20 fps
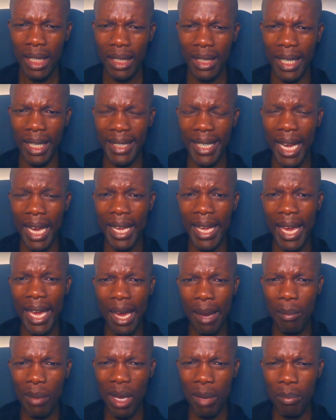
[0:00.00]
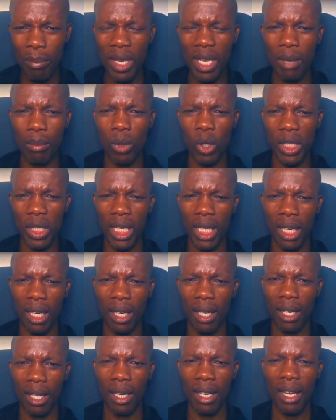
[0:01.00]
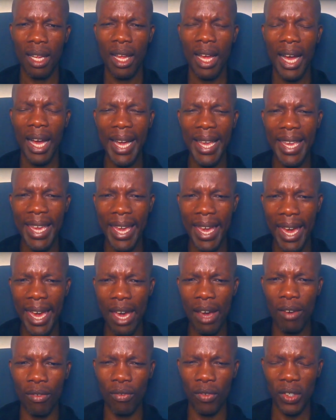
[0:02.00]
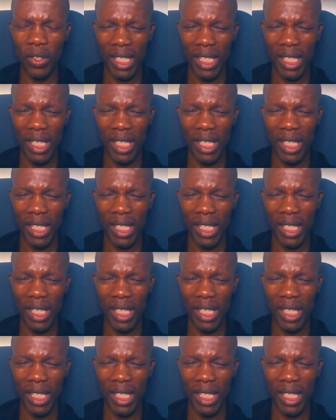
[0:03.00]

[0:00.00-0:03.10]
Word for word: that I am a mere mortal. I have